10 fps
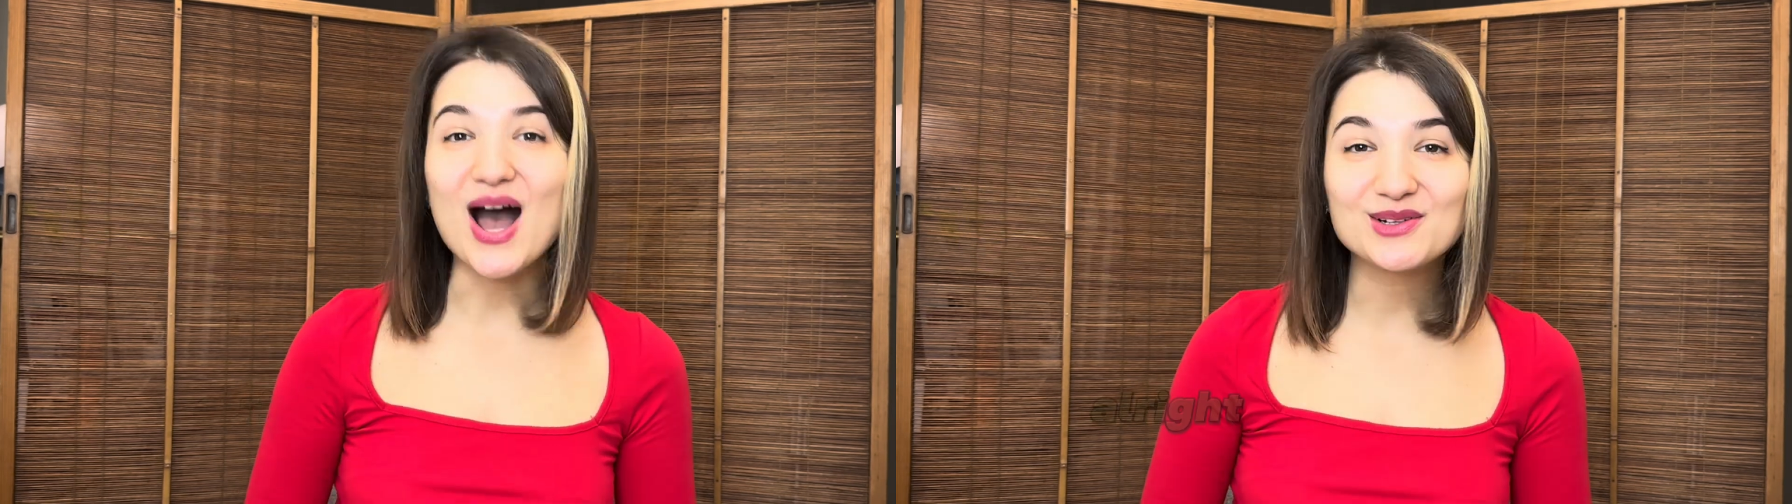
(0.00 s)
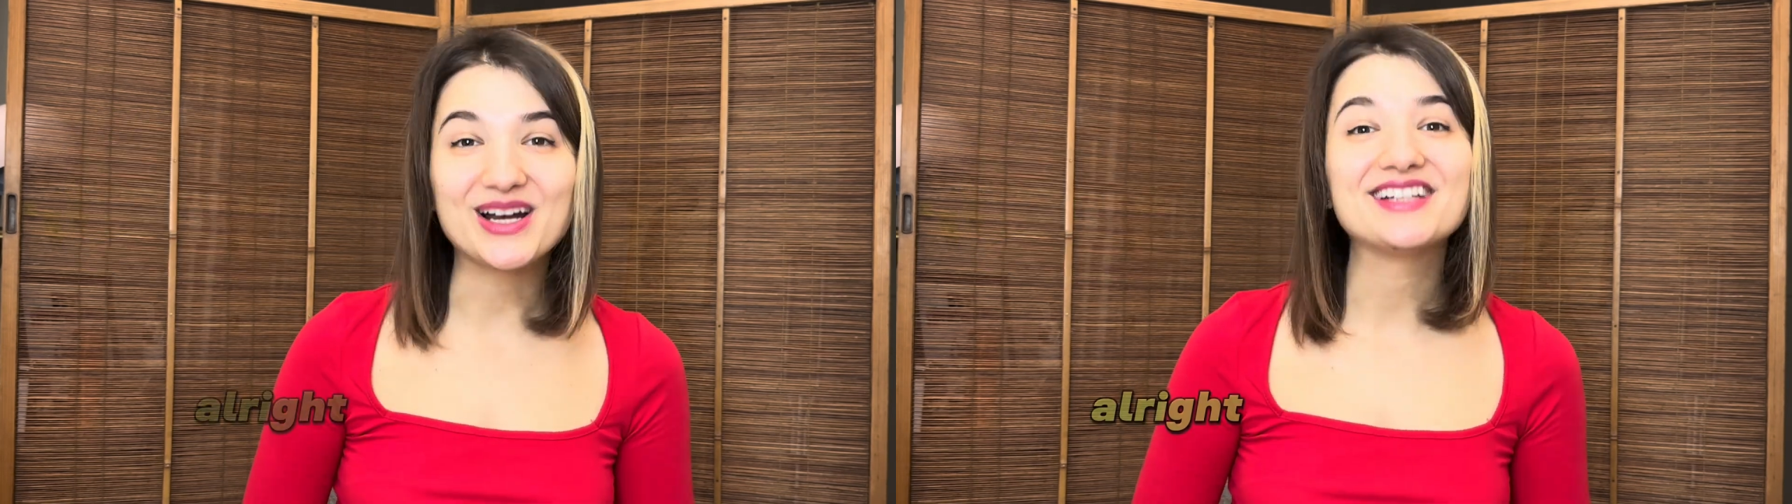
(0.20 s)

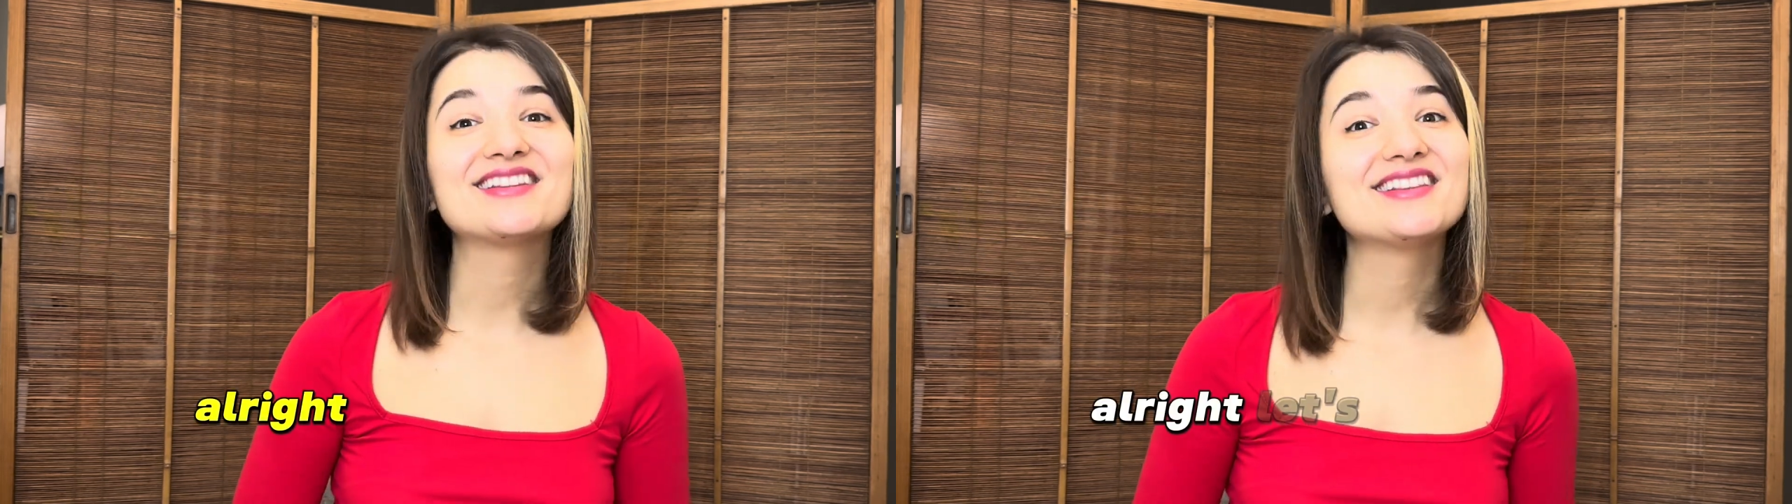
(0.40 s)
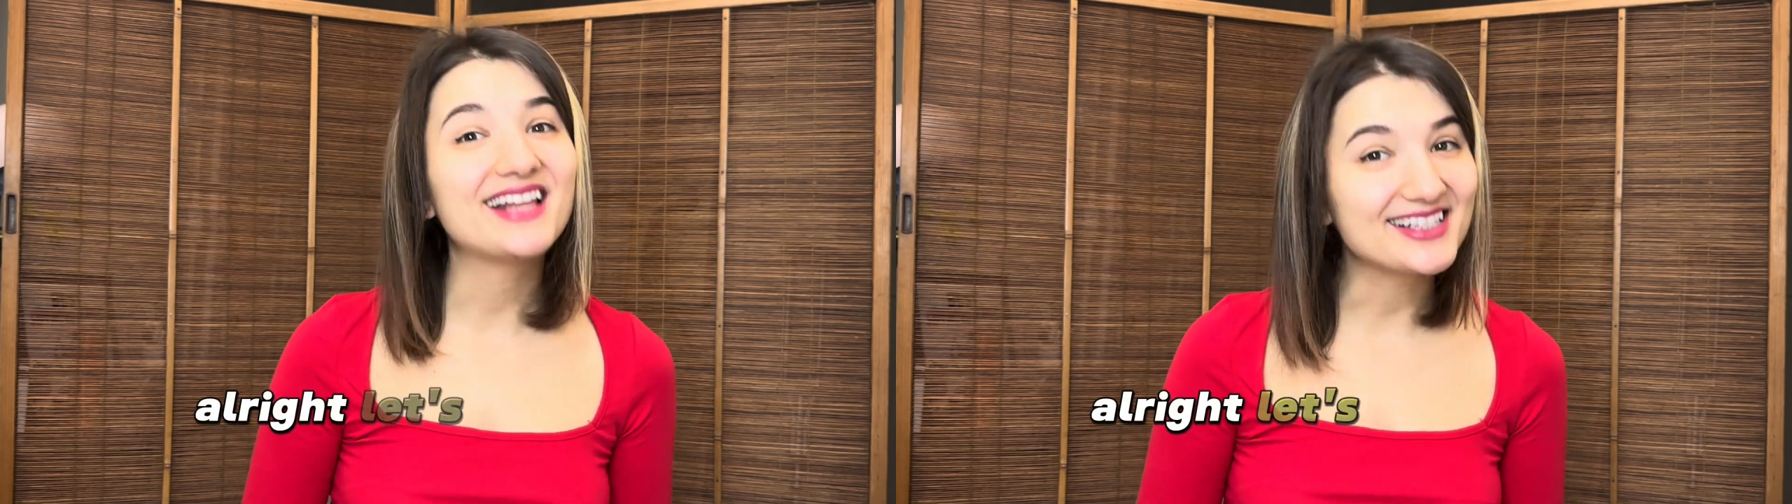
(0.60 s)
Alright,
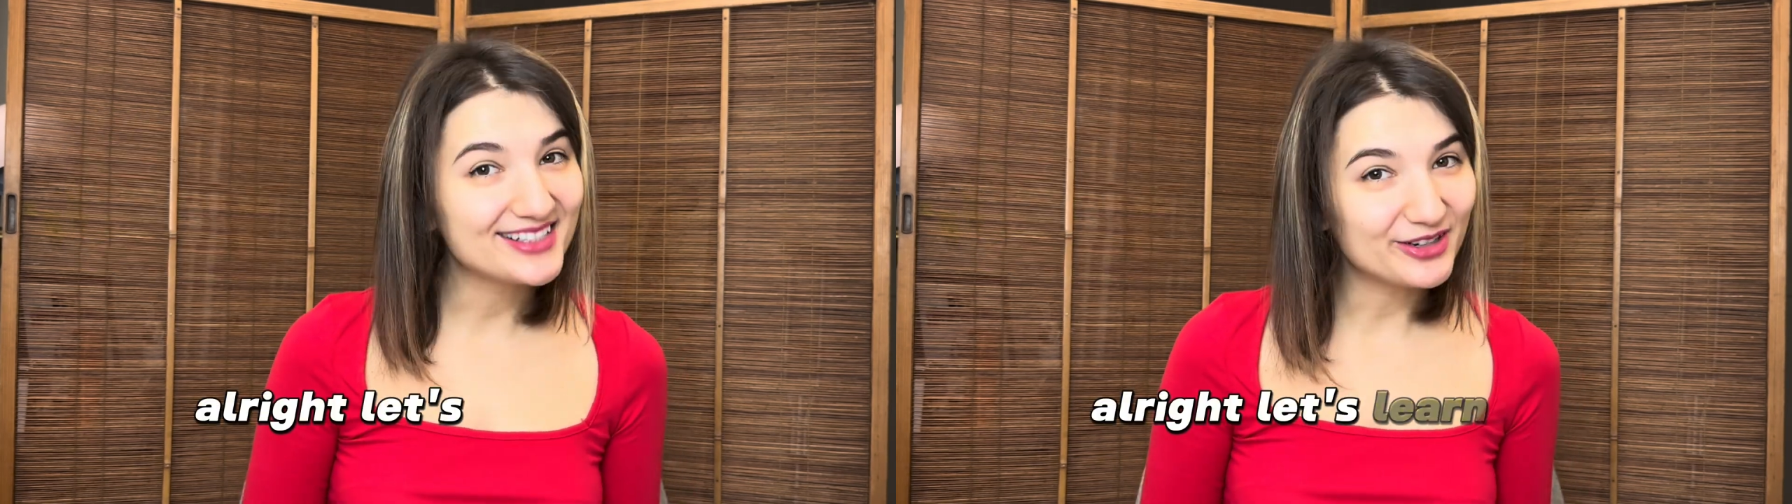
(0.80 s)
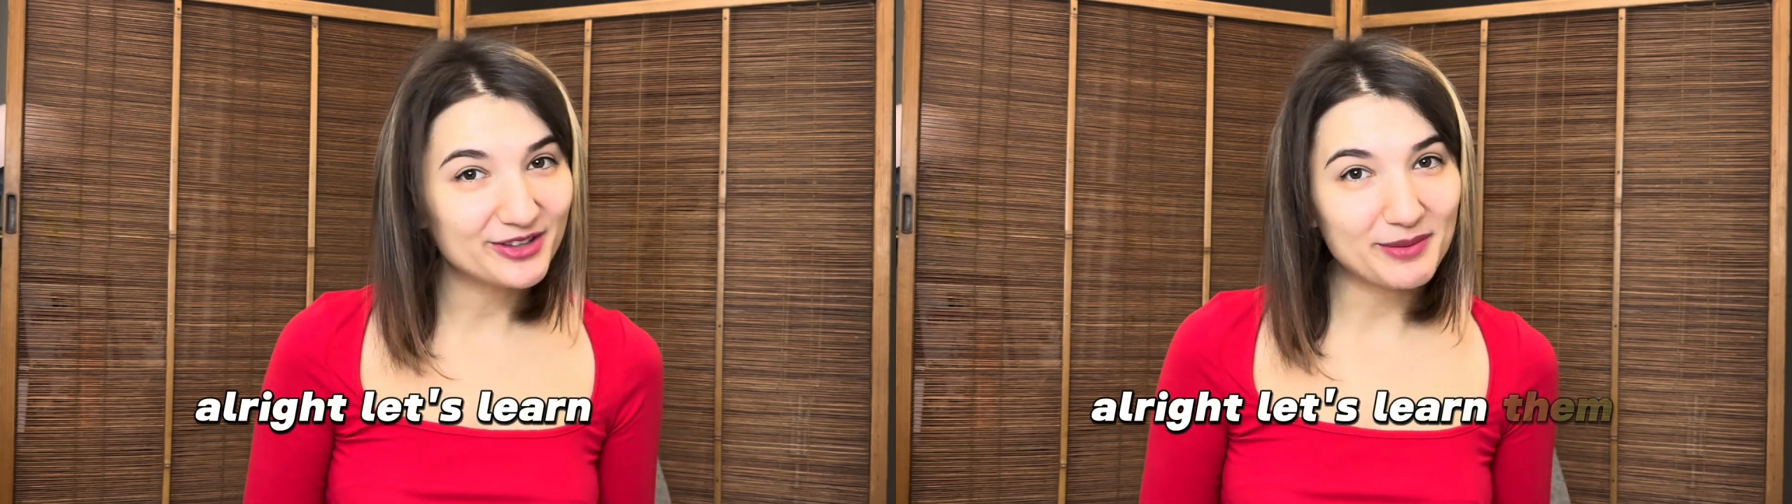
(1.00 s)
let's
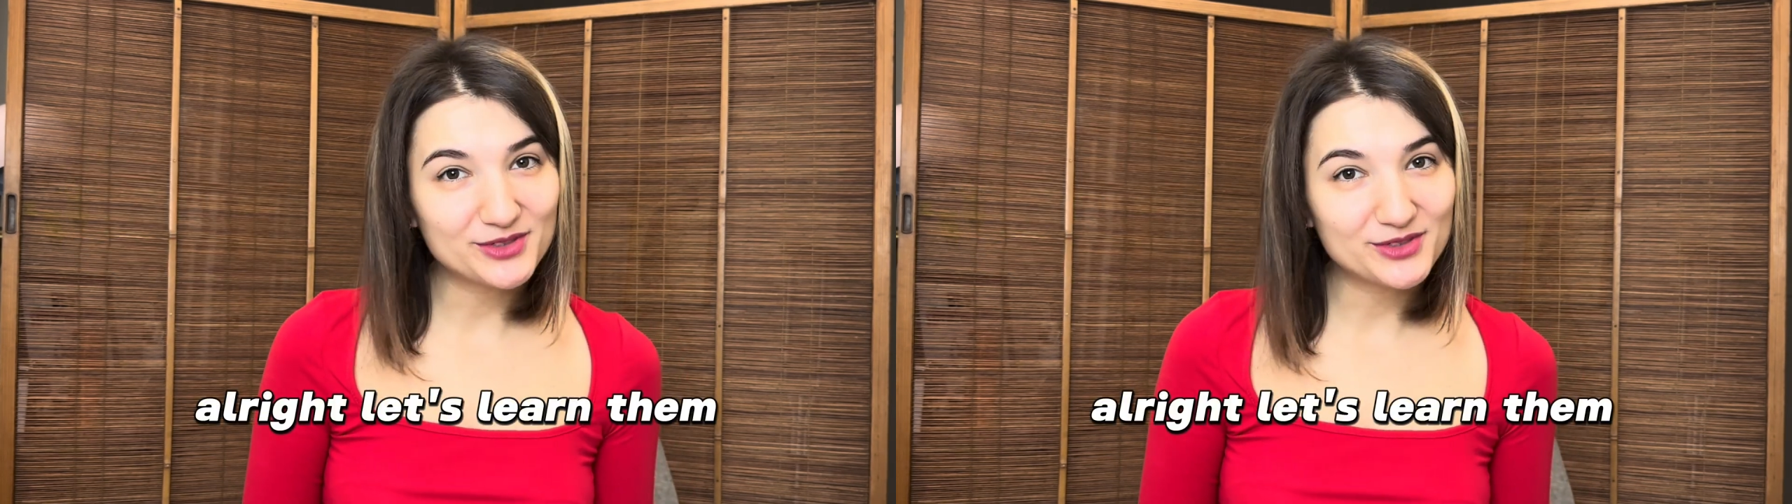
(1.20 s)
learn them